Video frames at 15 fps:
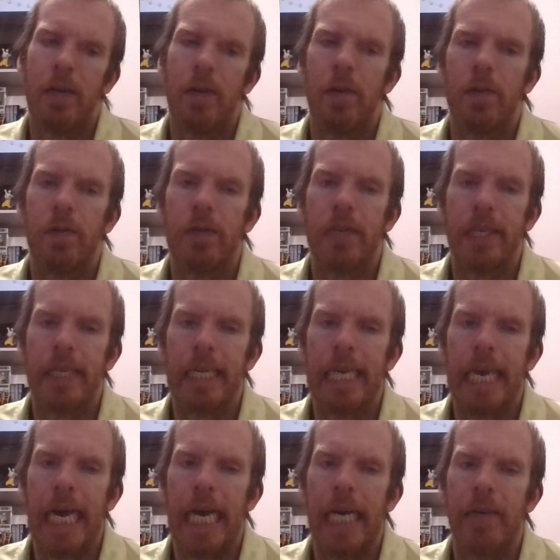hopefully they
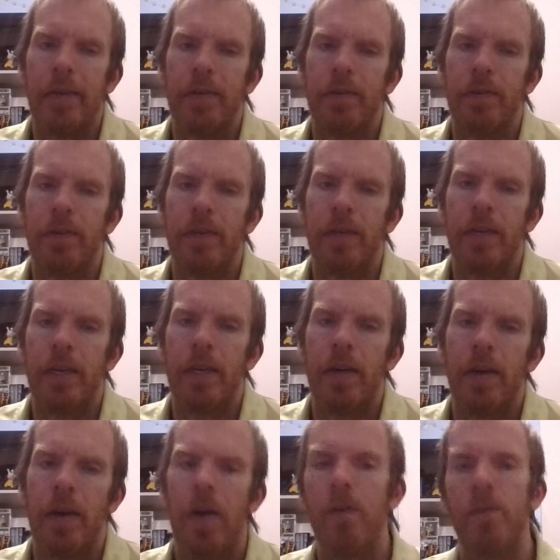have,
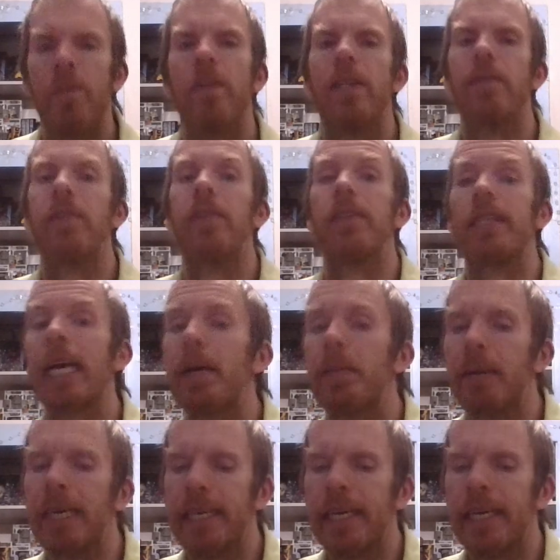hopefully for
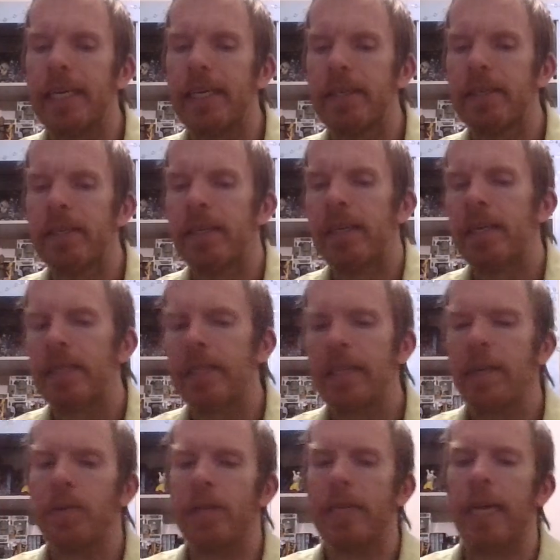them, I guess,
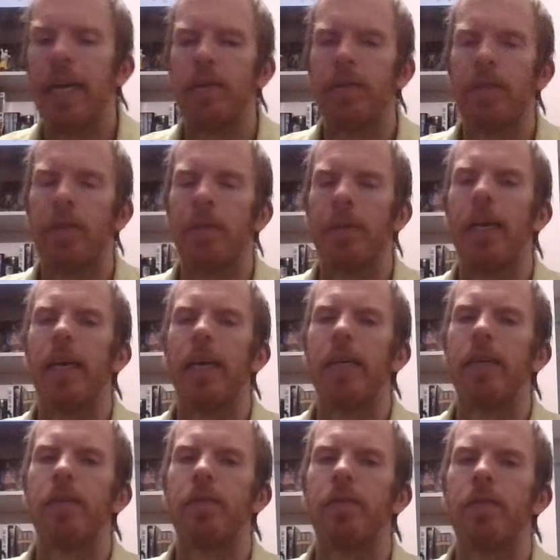they would have some
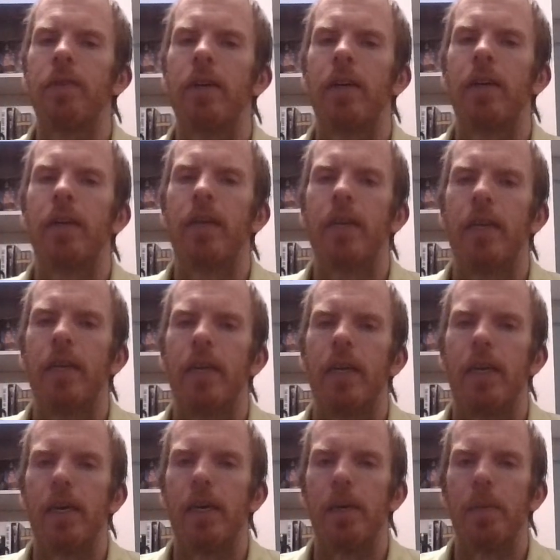kind
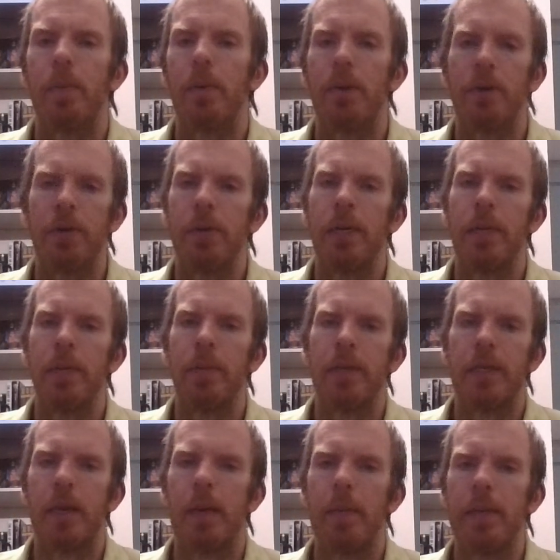of board wipe or
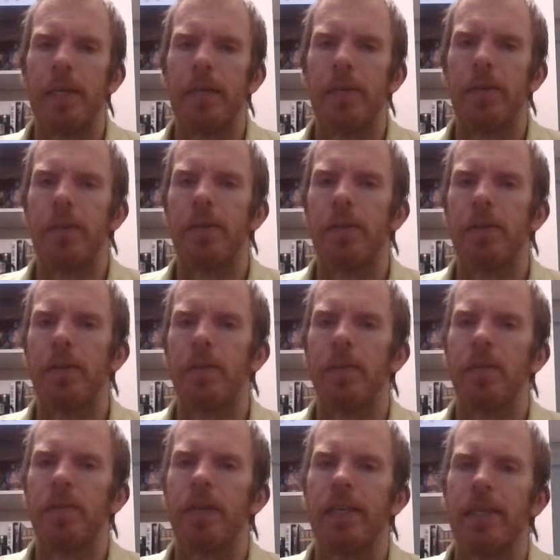something to
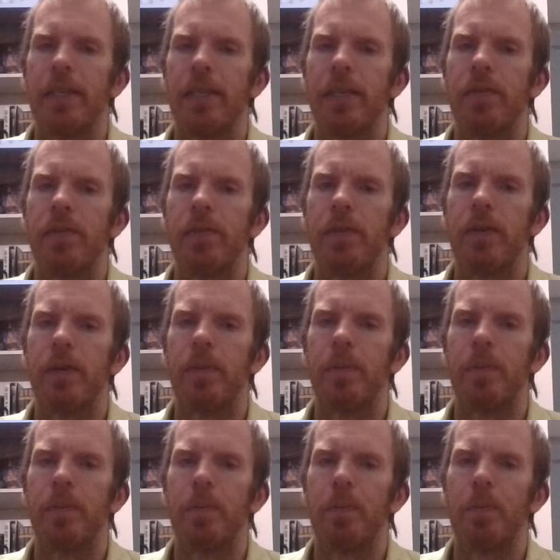prevent you
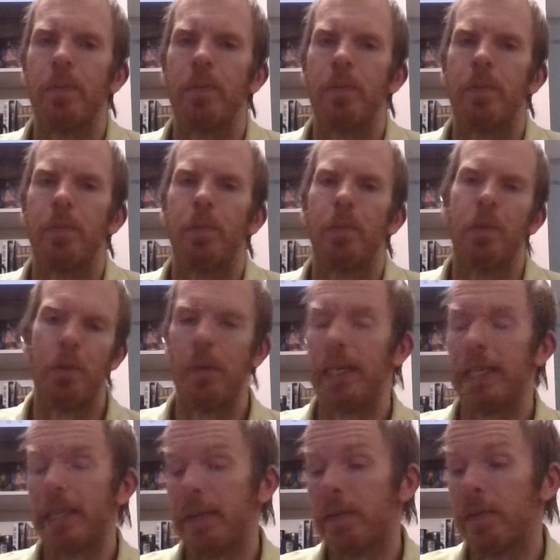from
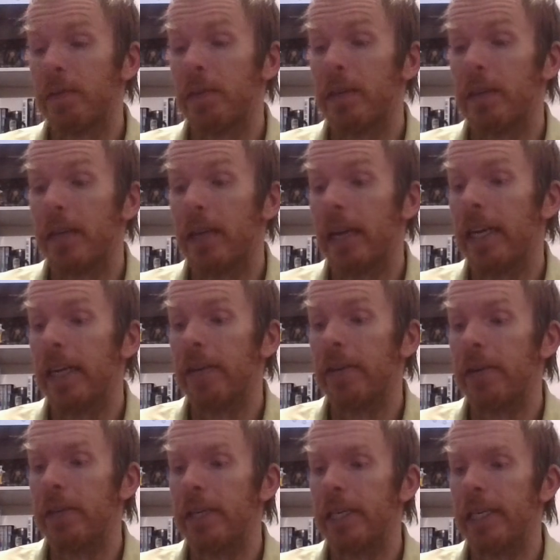swinging for
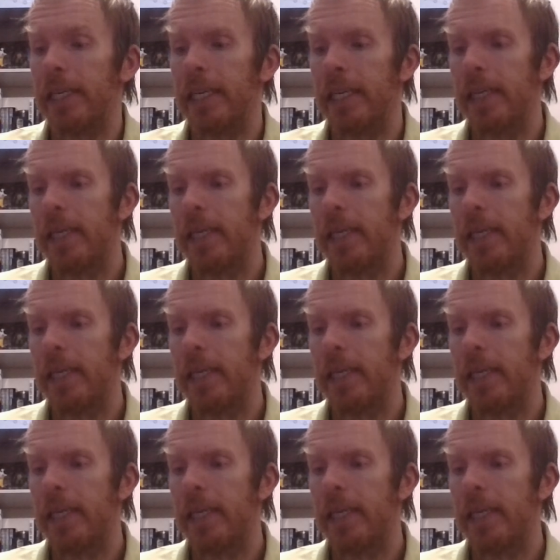100